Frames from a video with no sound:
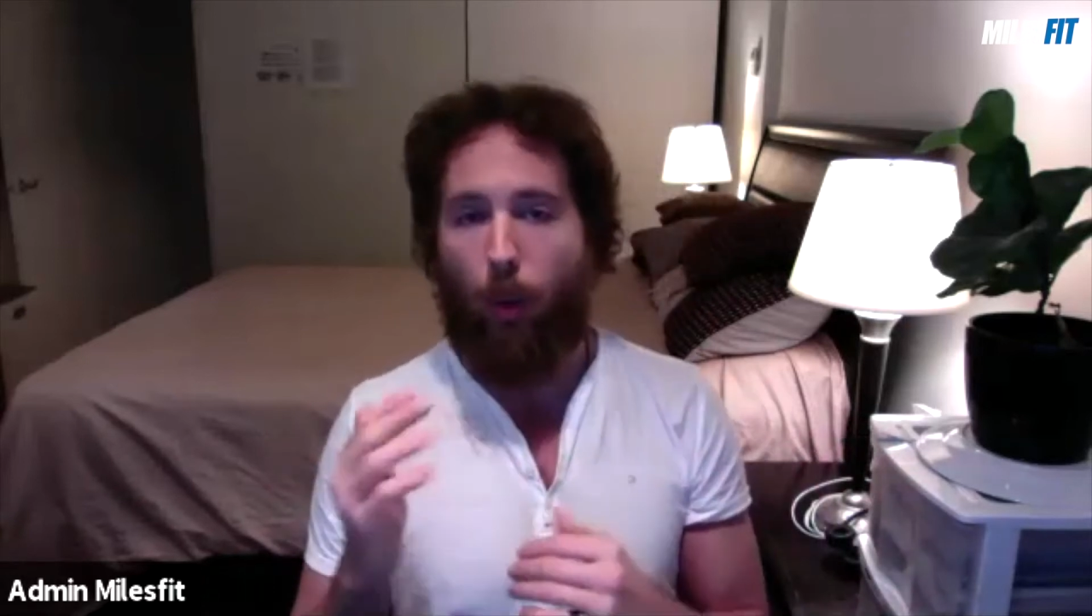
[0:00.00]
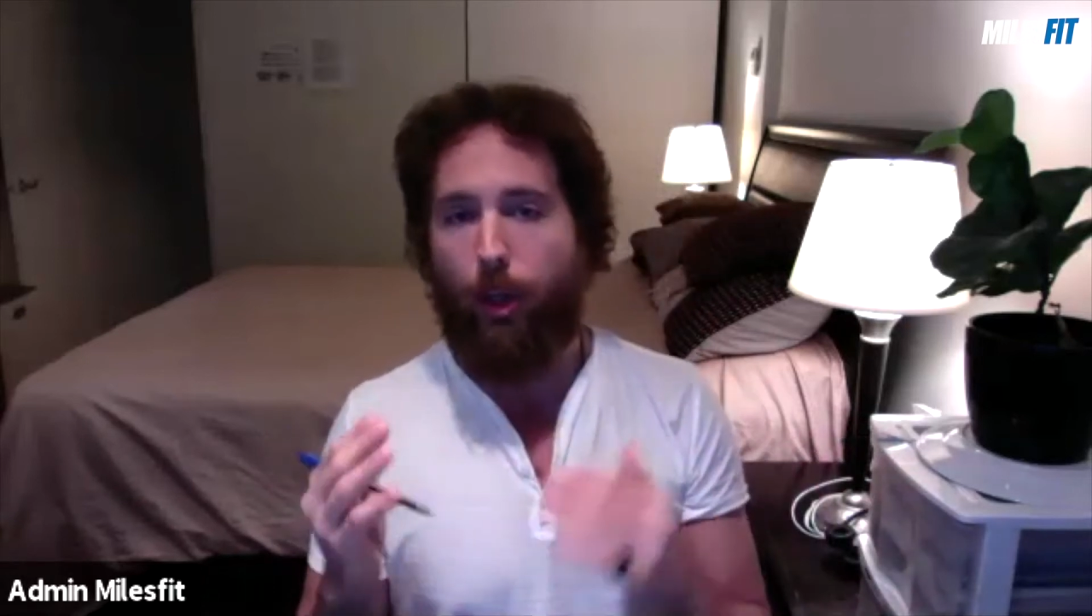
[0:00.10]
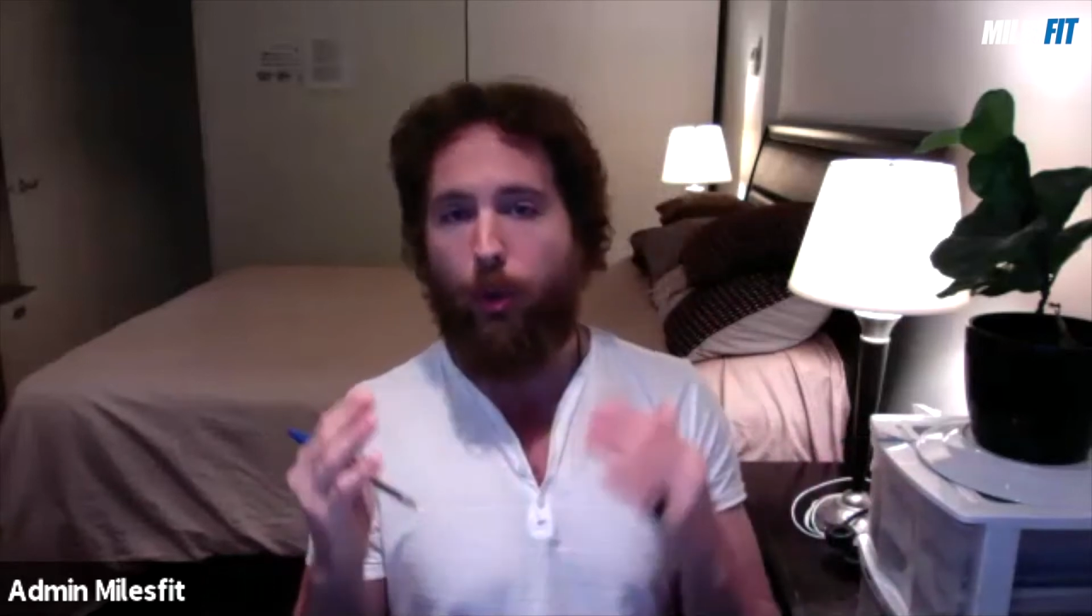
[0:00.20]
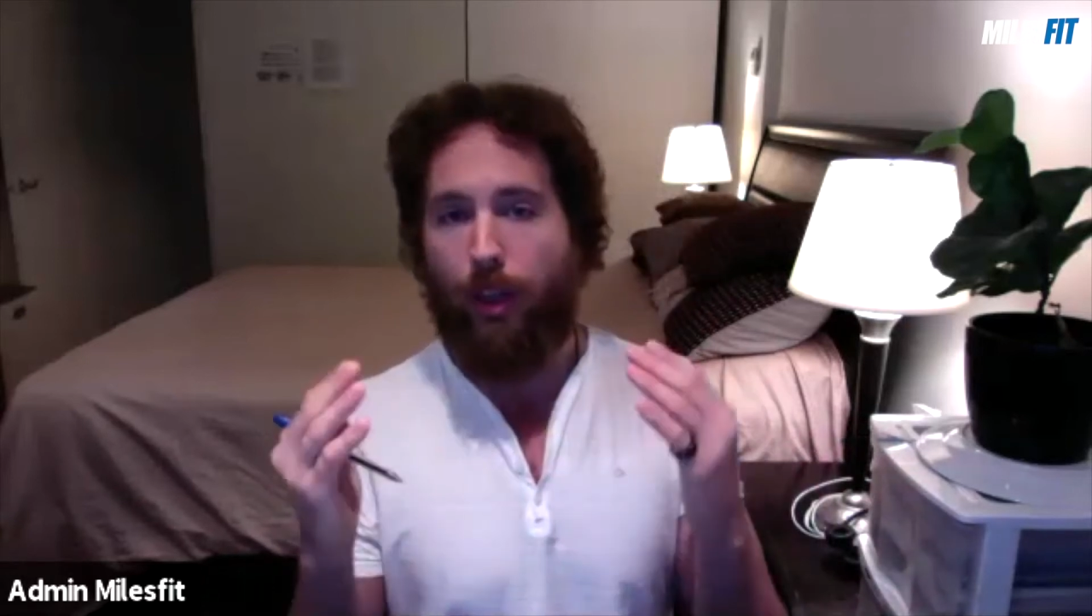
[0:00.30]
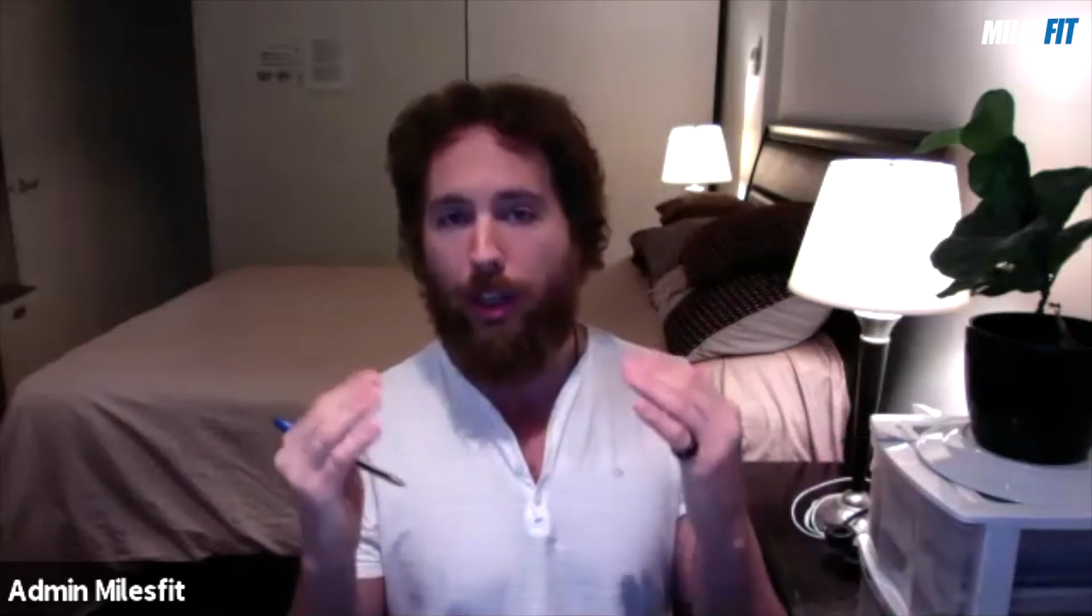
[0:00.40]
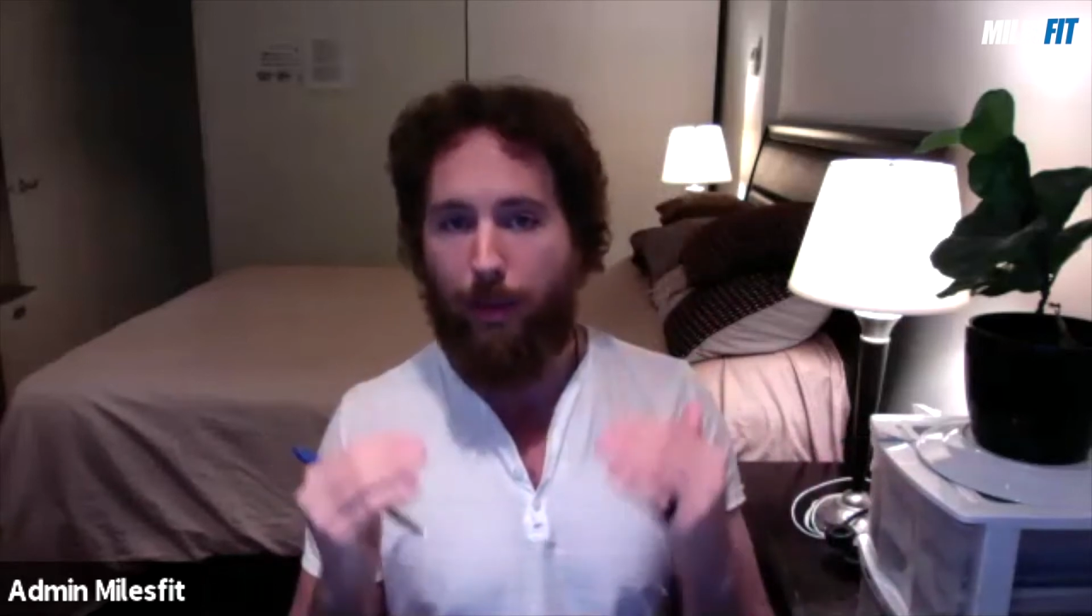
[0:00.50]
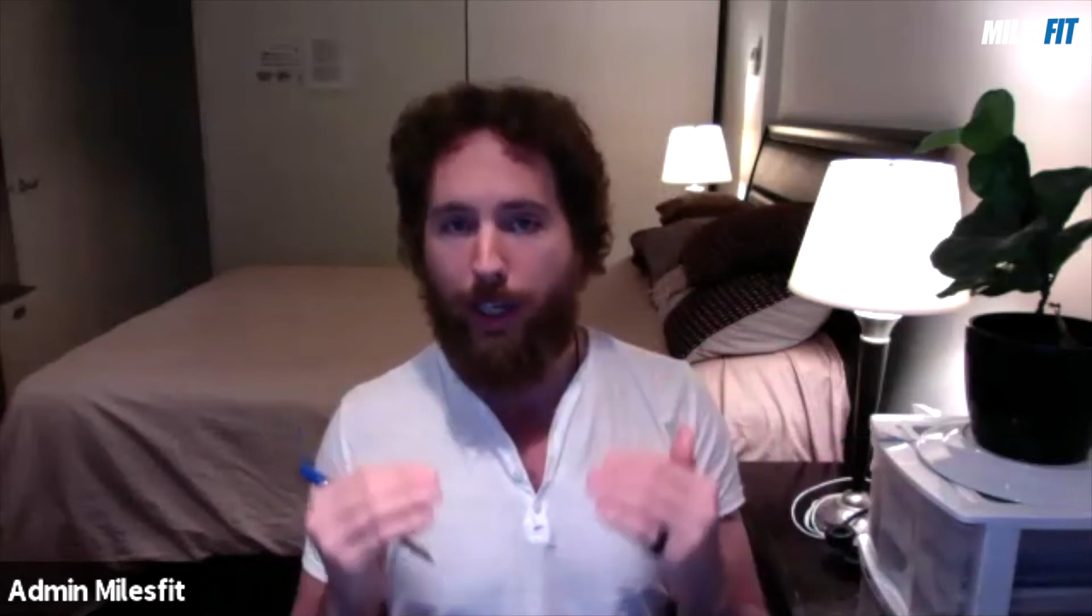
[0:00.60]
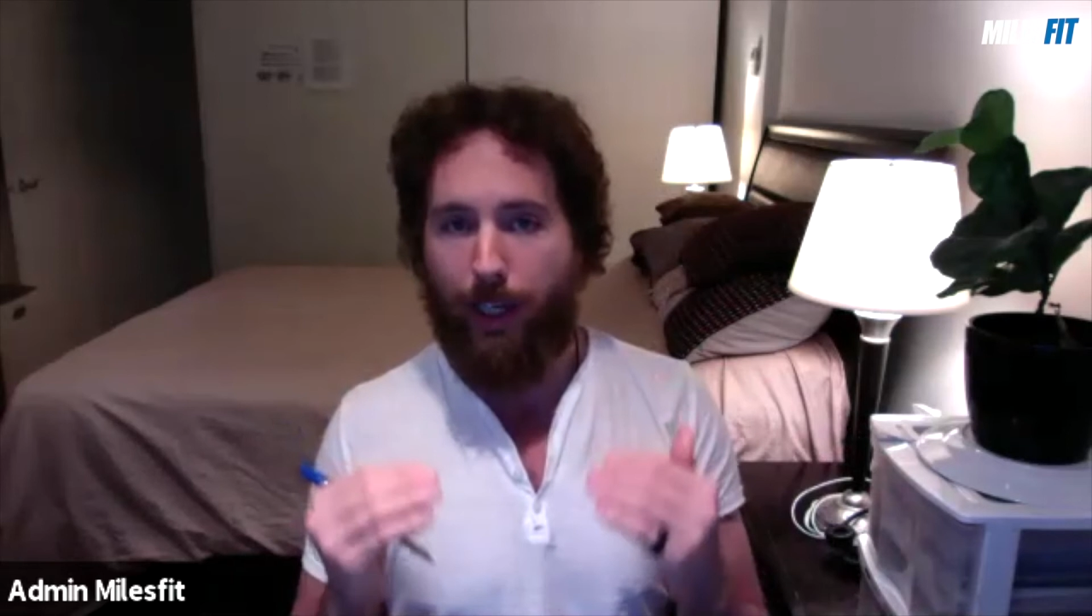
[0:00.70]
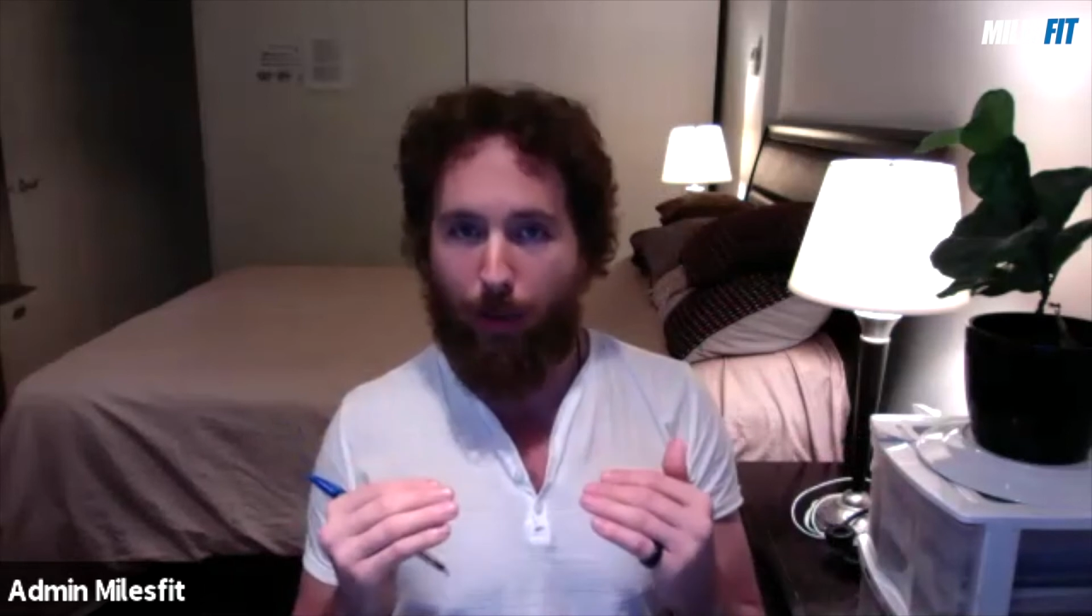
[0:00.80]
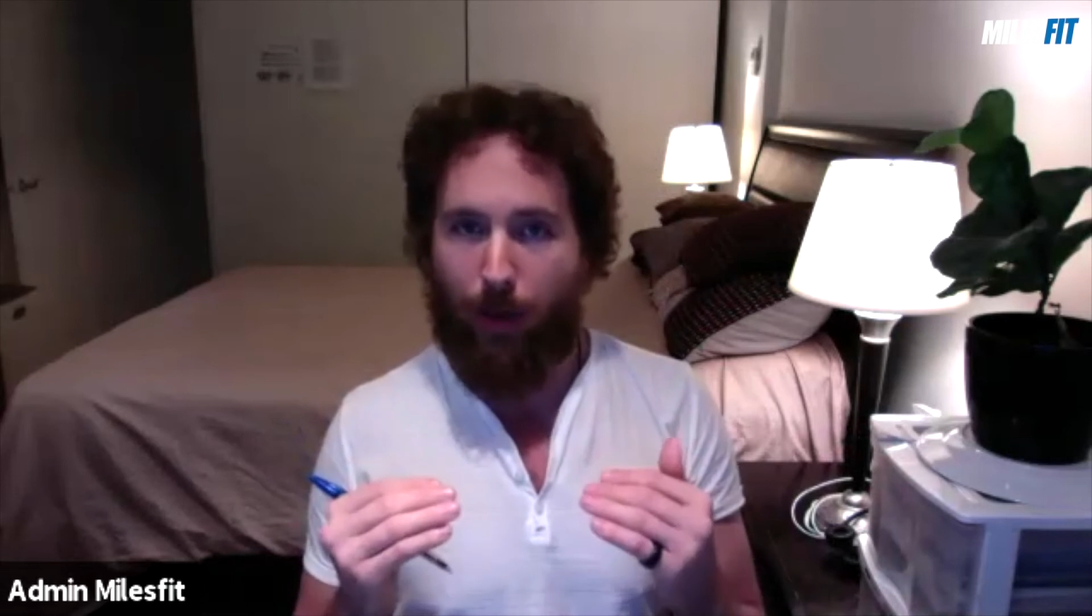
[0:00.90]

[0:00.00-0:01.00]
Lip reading: When you limit